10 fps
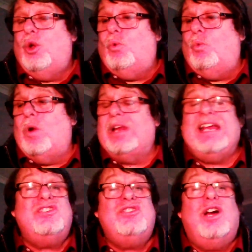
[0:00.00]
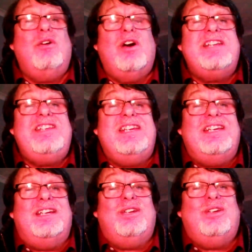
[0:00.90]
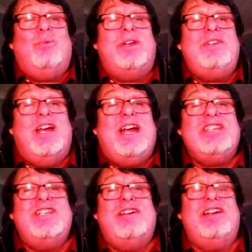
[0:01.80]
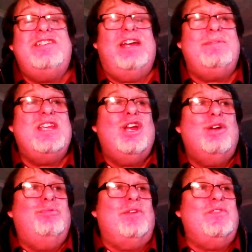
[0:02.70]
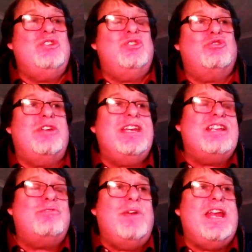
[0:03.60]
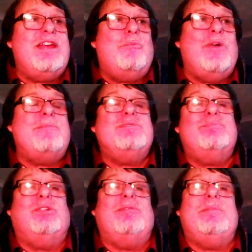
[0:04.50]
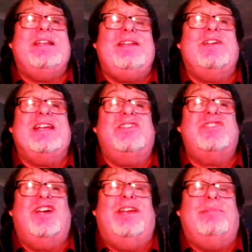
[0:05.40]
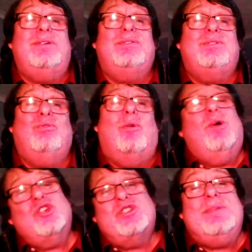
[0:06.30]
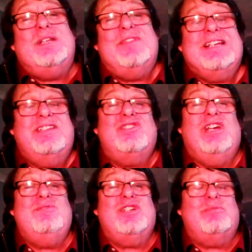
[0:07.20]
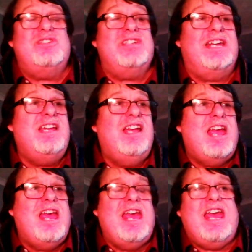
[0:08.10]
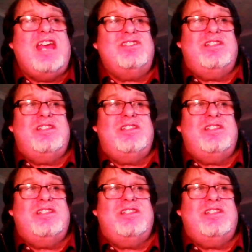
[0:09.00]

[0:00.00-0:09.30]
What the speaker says: One has no idea. One has no idea. I mean, Providence Street, where he was probably living at the time, or possibly living at the time, shall we say, is